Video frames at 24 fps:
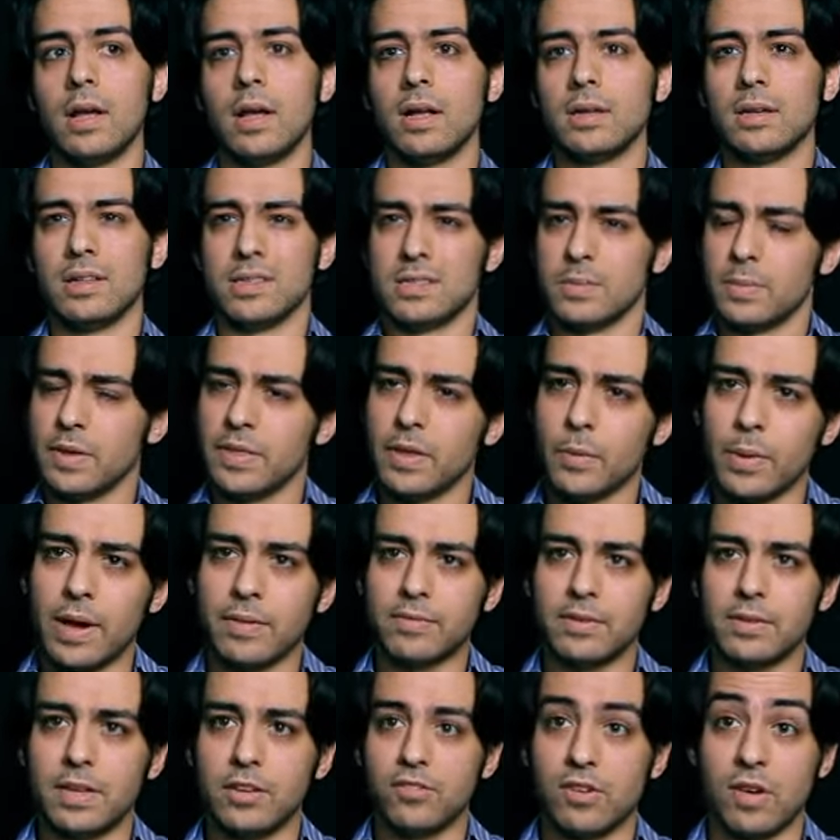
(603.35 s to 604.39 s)
does this mean that we have to
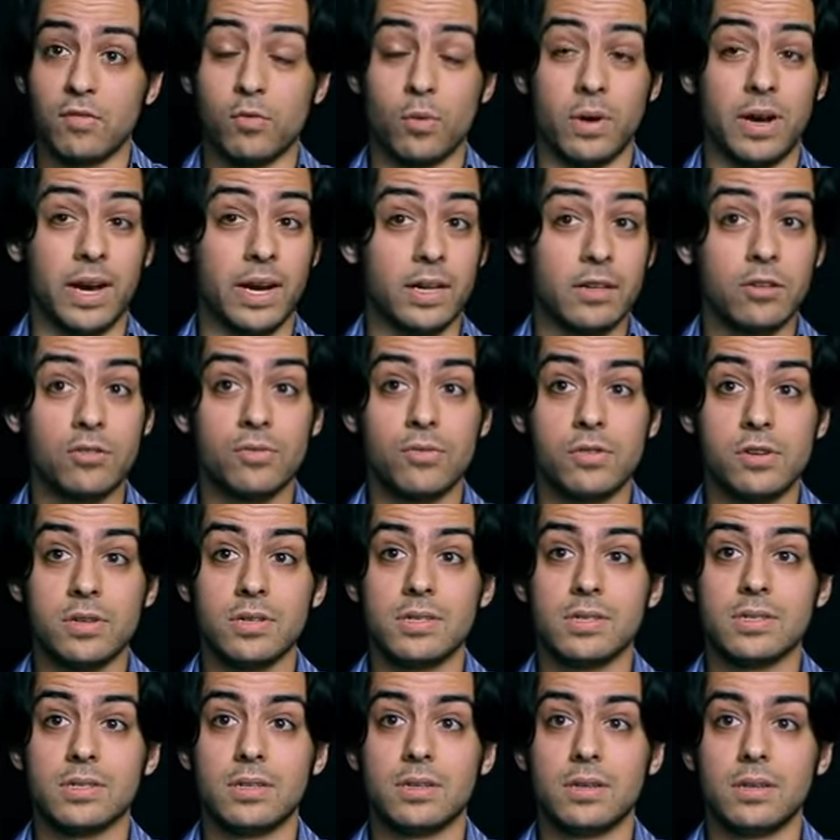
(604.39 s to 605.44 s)
teach everyone English
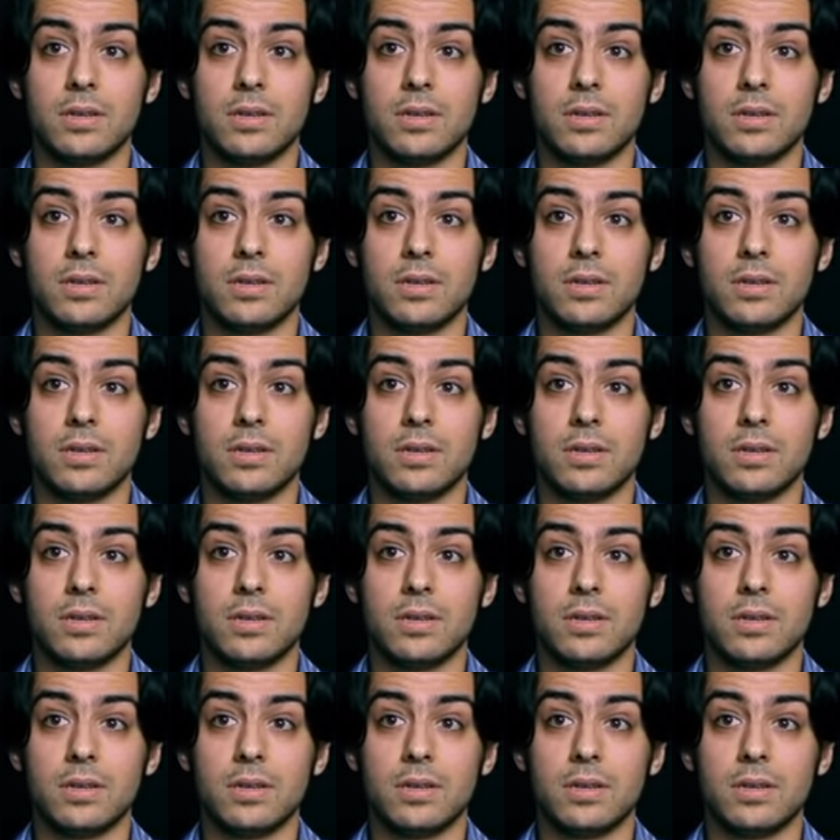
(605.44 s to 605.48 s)
first?